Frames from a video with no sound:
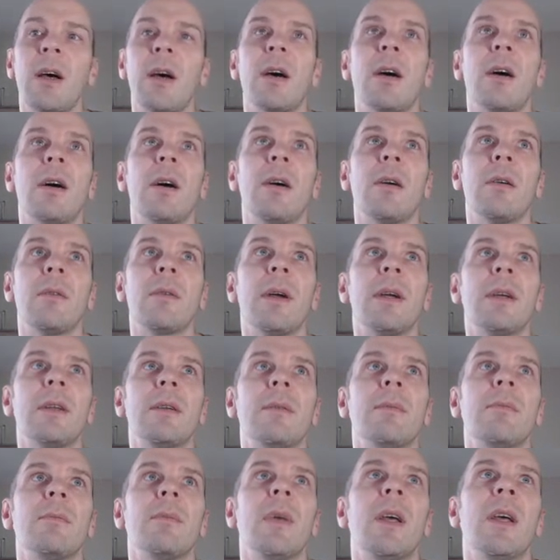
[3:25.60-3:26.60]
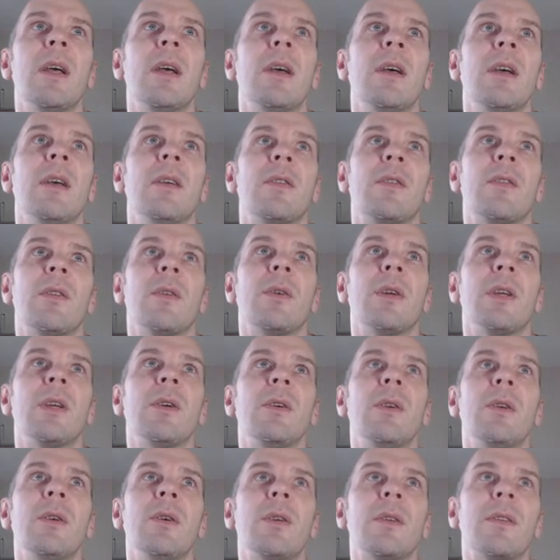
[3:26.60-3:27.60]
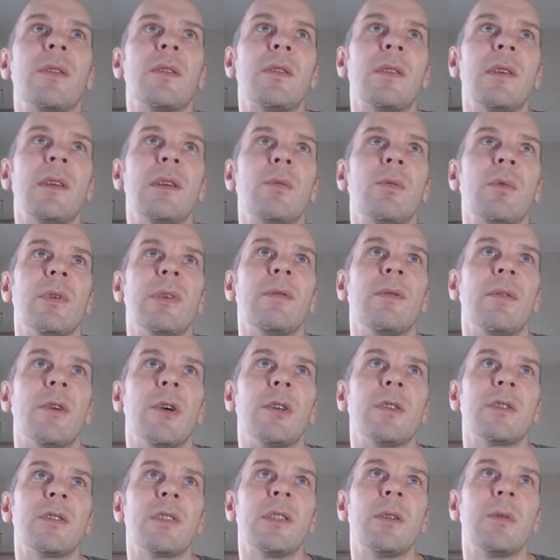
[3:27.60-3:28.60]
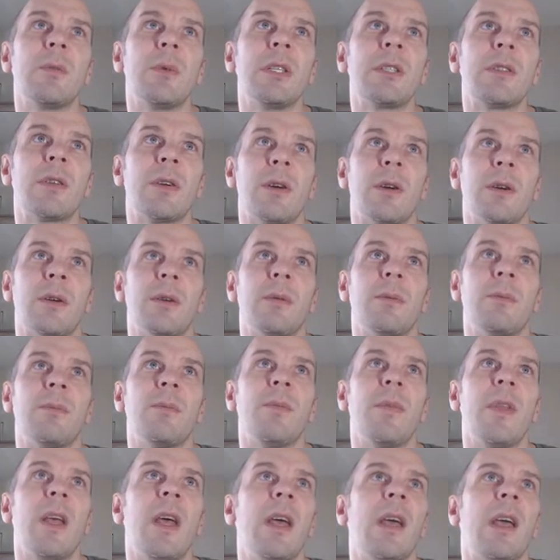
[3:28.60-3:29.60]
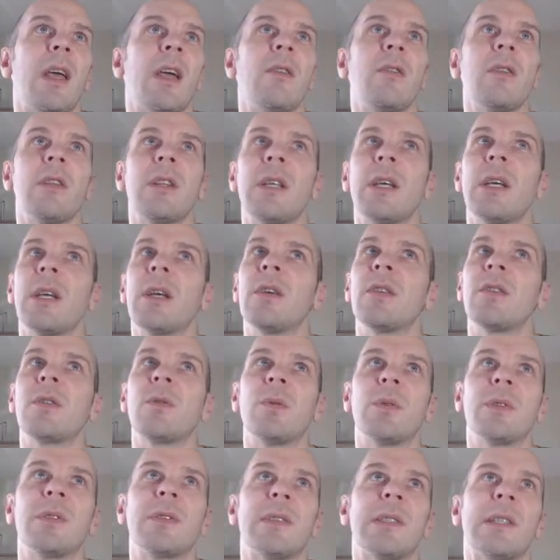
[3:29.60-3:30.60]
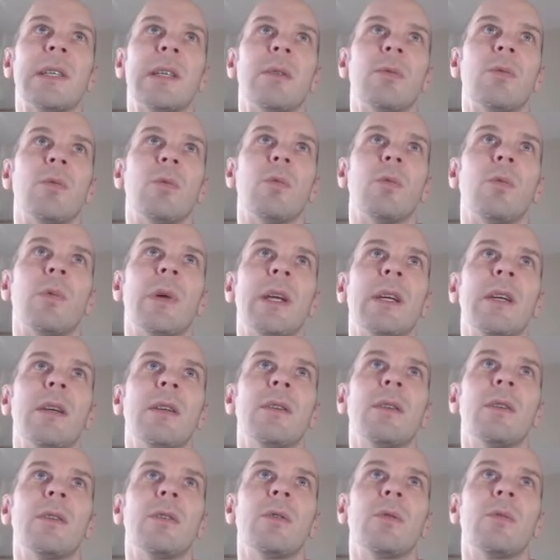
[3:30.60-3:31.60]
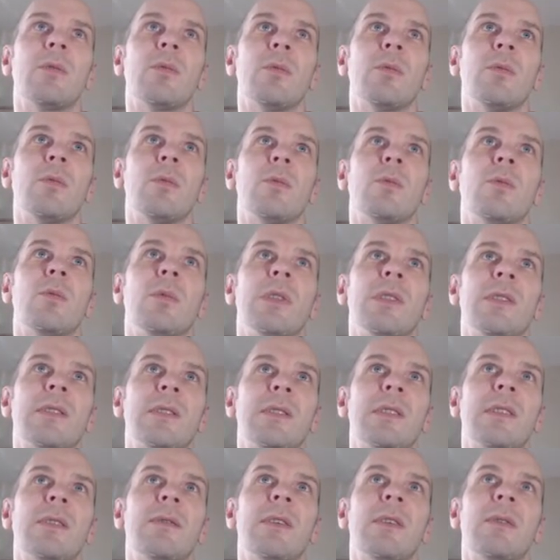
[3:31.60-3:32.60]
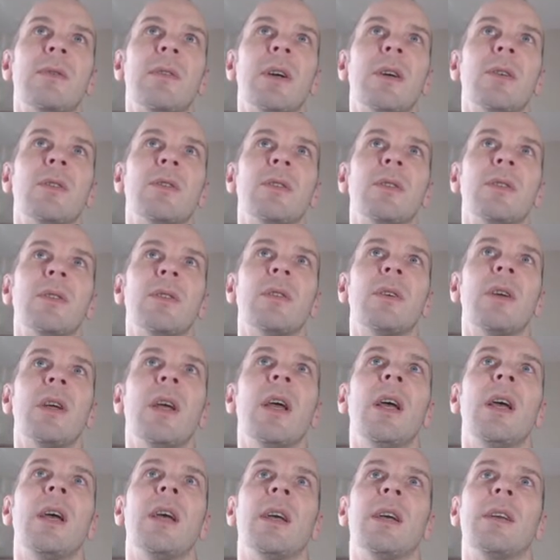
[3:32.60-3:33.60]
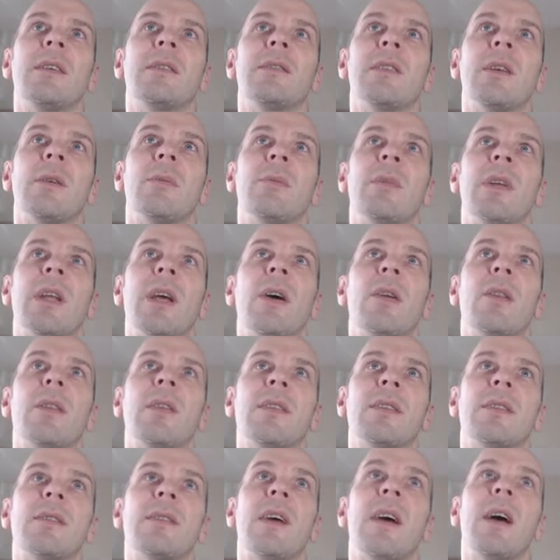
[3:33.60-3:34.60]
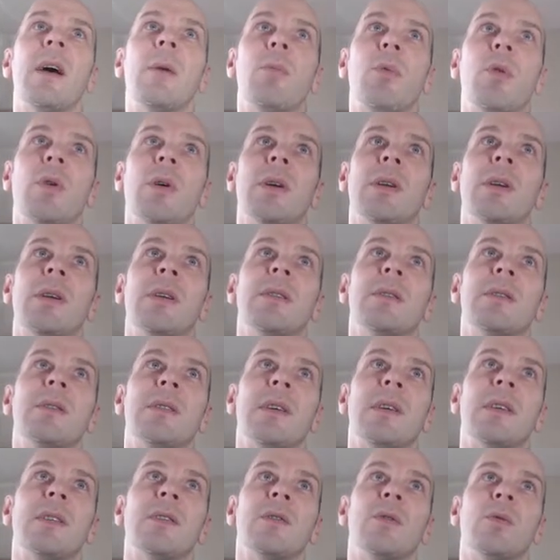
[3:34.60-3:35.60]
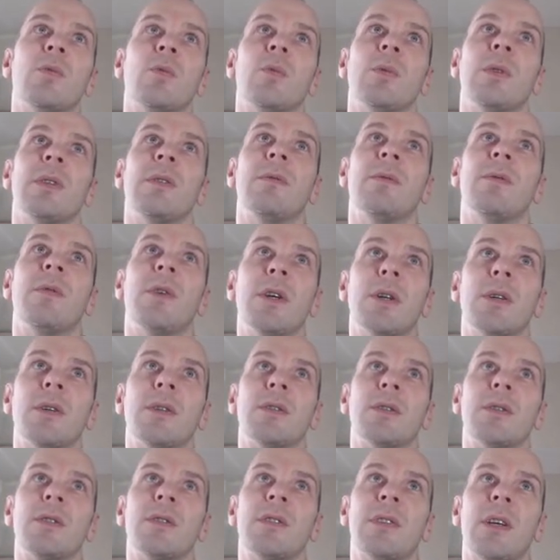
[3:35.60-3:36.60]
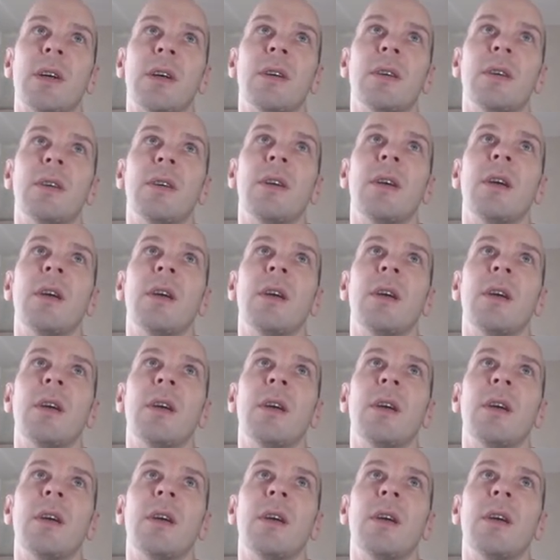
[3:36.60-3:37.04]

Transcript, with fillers: All right, so here you can see reversing return. Everything else was a regular receiving voucher, except now this top one says reversed.